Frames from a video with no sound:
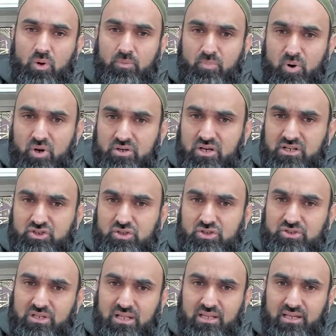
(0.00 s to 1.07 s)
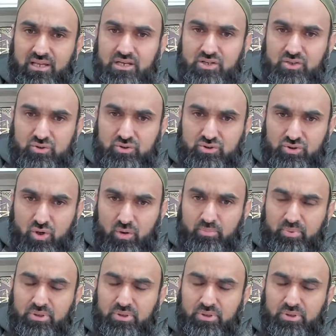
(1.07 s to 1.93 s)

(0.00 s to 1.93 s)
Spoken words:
product you're selling in your shop.